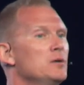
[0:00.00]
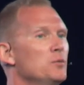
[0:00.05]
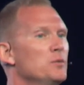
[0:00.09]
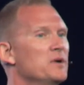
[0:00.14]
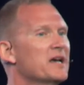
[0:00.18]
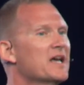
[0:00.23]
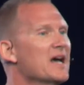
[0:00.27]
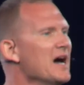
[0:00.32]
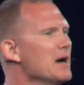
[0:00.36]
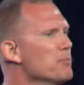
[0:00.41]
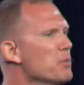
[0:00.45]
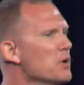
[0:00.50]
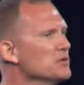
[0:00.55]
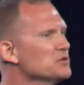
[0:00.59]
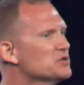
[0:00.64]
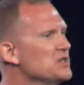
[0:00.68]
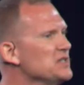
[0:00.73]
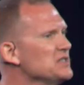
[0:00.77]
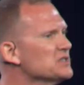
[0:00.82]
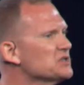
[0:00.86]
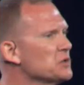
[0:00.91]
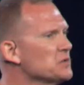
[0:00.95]
when God brought
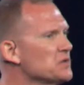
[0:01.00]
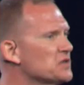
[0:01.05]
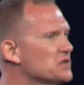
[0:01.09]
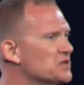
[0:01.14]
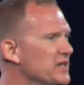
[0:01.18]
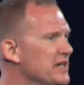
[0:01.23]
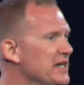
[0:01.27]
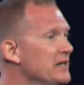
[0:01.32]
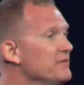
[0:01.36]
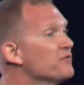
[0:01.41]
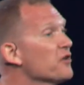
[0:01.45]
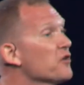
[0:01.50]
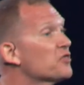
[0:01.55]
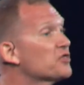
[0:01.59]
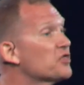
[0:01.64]
Jesus on the scene, for